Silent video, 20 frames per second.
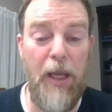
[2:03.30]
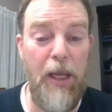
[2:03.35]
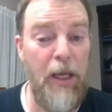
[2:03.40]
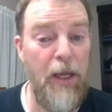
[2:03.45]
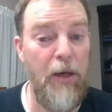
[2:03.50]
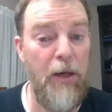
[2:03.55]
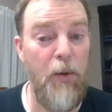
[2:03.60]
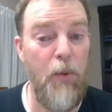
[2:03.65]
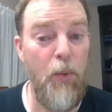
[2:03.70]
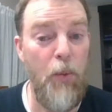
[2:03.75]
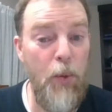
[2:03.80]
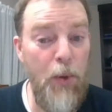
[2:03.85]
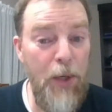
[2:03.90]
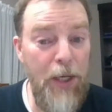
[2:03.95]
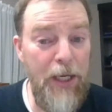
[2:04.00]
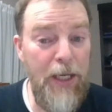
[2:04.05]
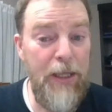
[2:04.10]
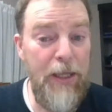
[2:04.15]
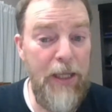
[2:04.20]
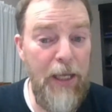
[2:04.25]
and
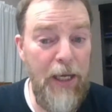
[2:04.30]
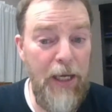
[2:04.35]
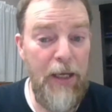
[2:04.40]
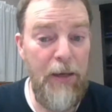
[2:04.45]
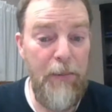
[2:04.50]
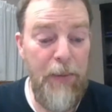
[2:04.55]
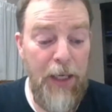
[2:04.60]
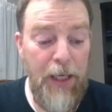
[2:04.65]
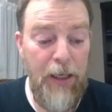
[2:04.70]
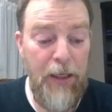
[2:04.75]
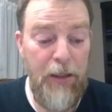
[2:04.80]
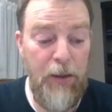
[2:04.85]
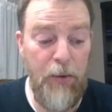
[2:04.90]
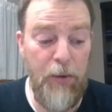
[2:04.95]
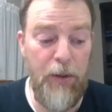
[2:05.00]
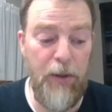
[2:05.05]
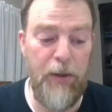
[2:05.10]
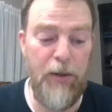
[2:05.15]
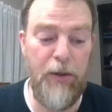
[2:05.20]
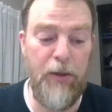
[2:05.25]
read that
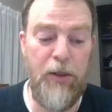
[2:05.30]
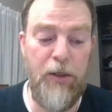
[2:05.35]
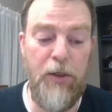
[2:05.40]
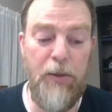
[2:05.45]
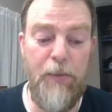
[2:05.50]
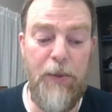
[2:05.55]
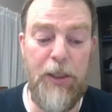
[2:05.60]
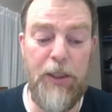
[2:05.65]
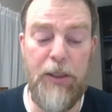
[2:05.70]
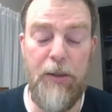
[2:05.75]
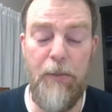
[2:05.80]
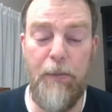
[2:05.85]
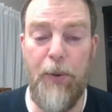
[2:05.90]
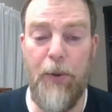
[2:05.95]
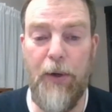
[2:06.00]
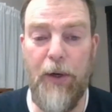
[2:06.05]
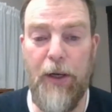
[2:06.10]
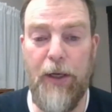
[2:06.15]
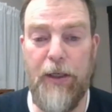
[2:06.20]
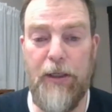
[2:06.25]
manual. You'll be
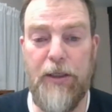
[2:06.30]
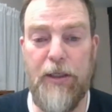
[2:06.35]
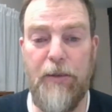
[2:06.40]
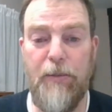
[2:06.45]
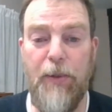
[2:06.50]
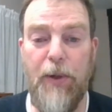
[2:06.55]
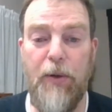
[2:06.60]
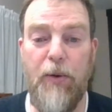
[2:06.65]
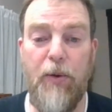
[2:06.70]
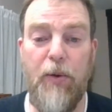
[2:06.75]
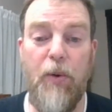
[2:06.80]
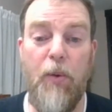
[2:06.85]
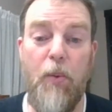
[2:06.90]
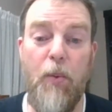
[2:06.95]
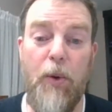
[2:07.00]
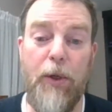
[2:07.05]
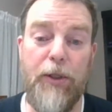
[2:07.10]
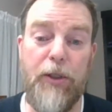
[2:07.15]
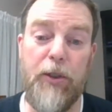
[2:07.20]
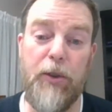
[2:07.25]
surprised about
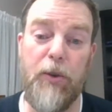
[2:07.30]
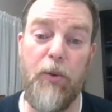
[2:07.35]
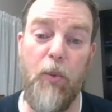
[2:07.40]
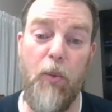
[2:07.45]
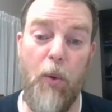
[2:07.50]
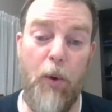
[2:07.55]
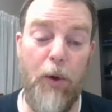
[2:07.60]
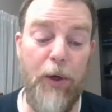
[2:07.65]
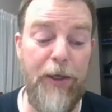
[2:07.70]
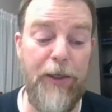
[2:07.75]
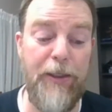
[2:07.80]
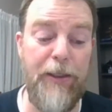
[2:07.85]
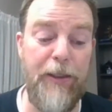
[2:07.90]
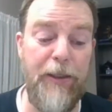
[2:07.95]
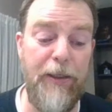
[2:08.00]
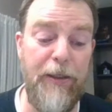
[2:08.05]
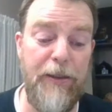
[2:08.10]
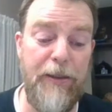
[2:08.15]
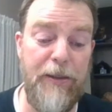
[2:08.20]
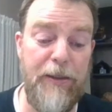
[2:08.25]
what your
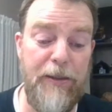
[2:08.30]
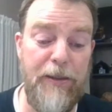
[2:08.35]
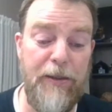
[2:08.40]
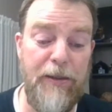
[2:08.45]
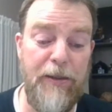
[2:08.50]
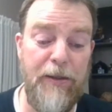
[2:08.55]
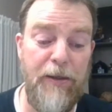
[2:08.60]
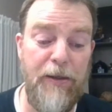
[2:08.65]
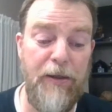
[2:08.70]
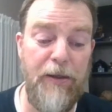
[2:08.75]
warranty is,